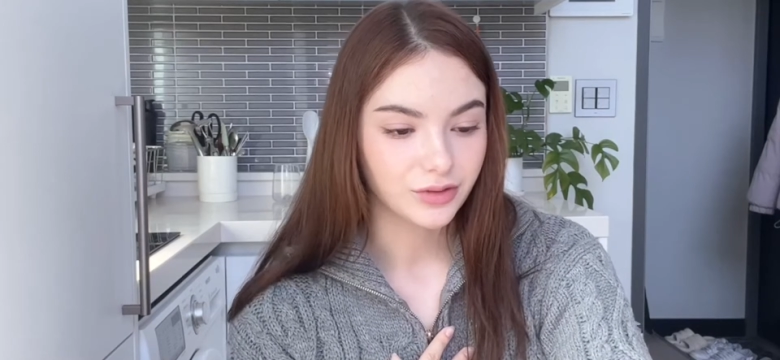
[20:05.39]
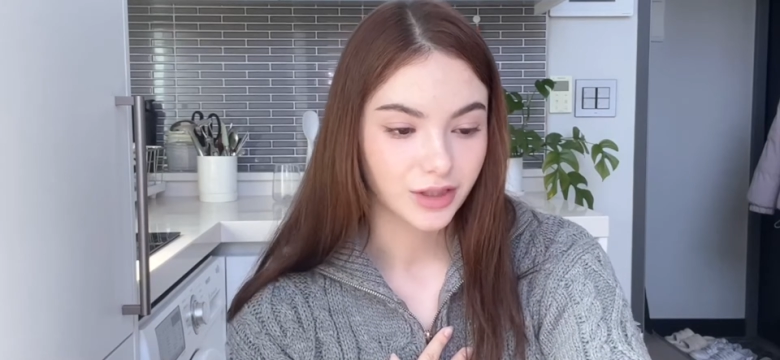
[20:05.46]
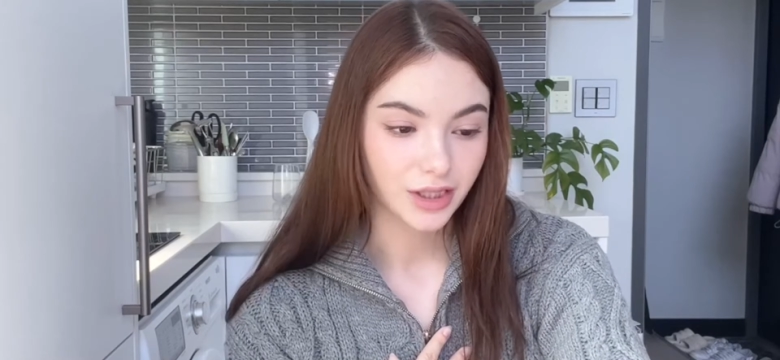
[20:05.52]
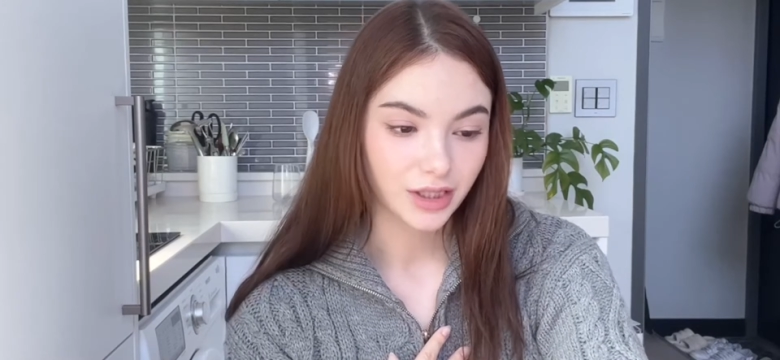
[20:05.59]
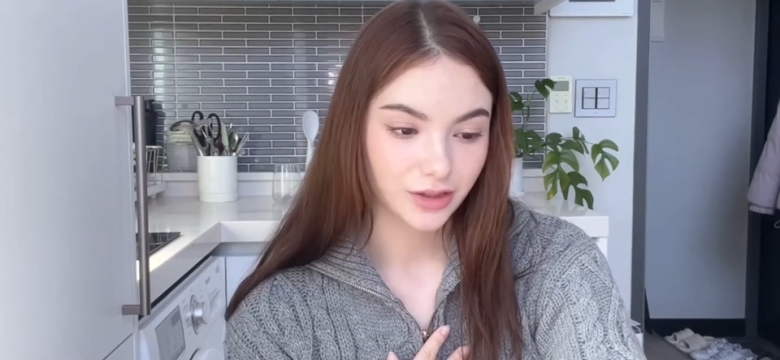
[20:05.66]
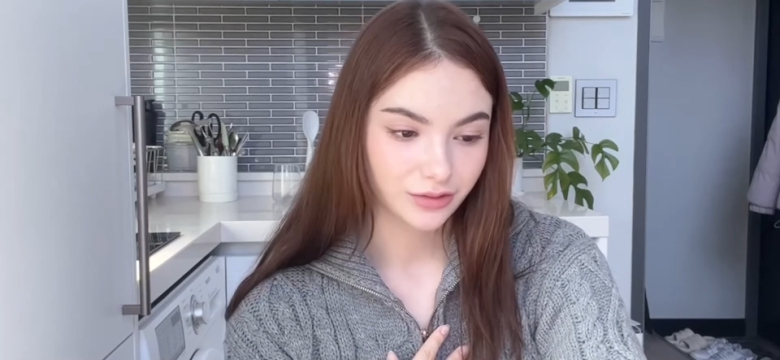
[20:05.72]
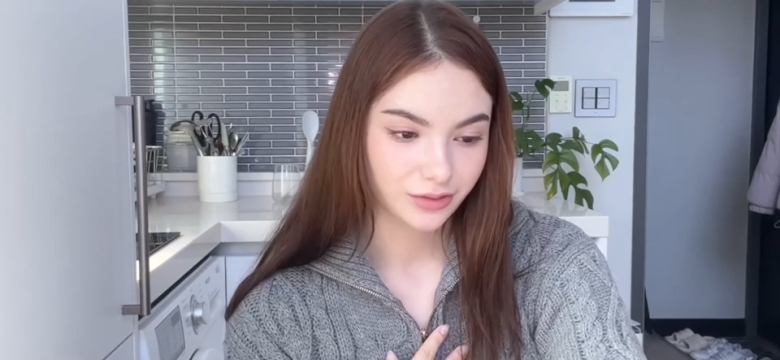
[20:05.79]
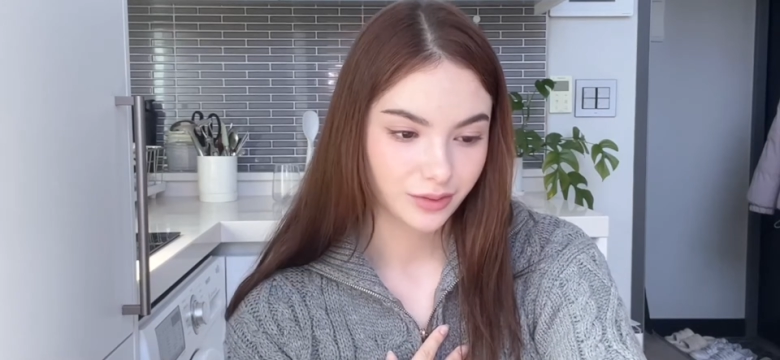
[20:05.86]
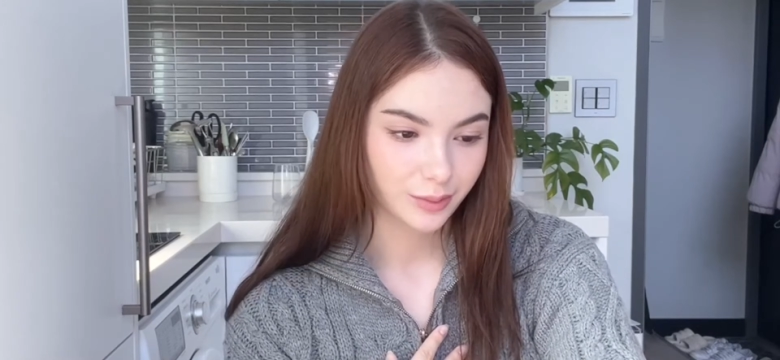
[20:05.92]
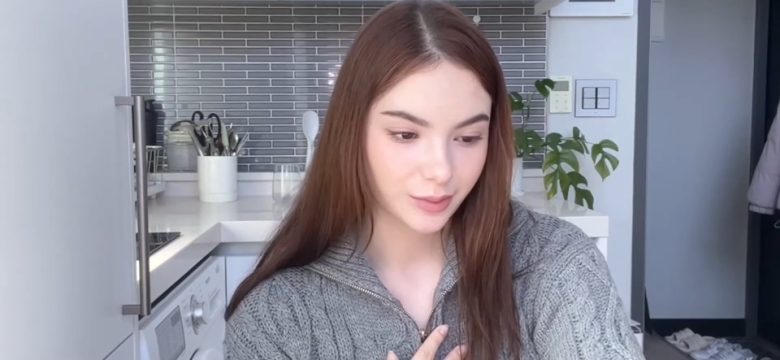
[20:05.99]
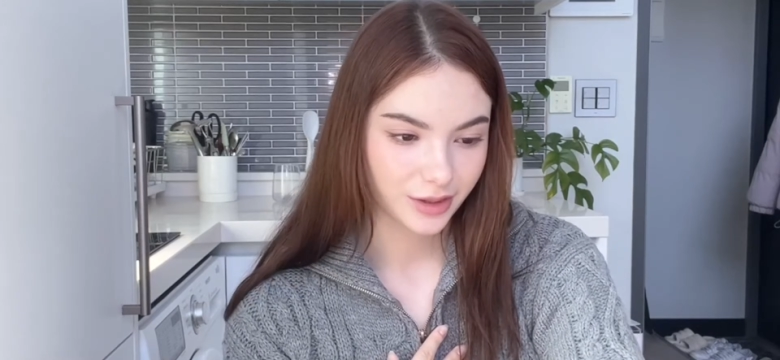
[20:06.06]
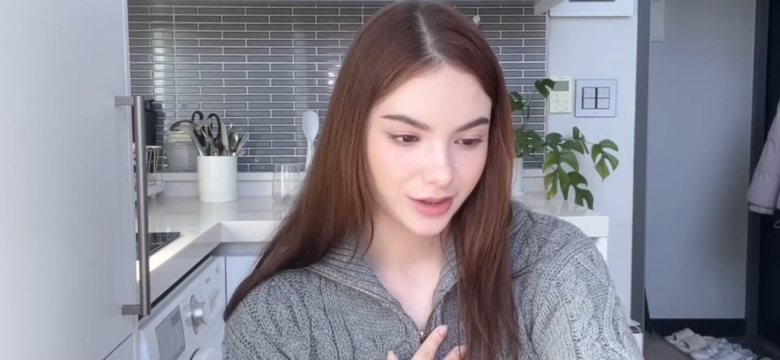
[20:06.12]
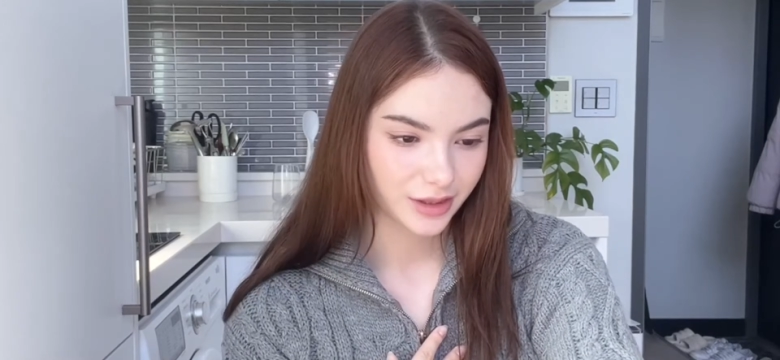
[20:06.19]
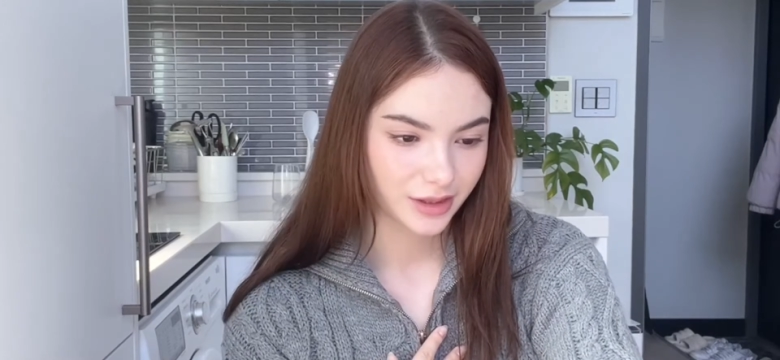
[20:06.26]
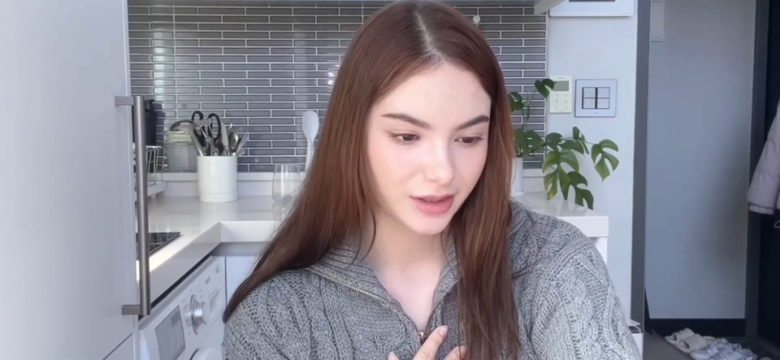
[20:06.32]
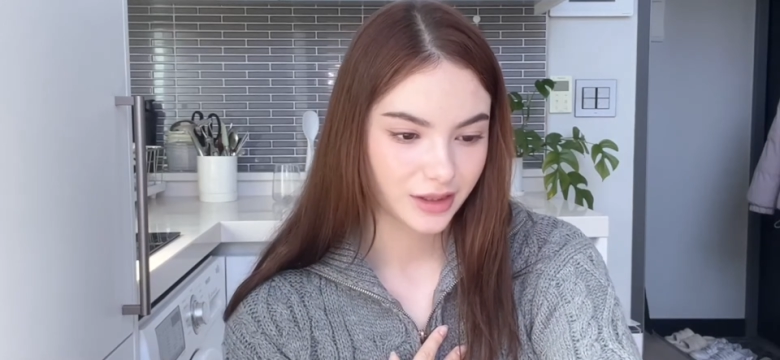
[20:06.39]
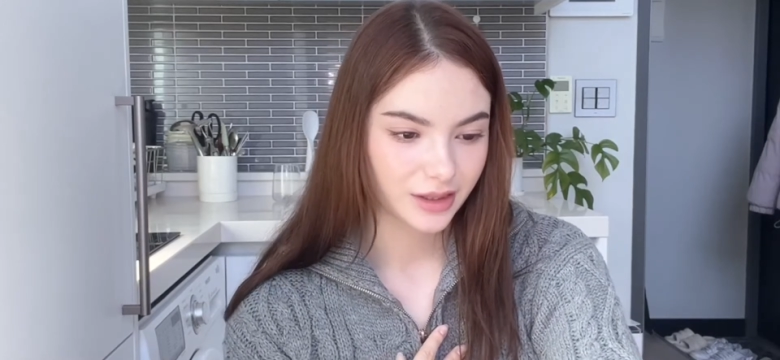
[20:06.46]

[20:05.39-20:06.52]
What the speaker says: healthy body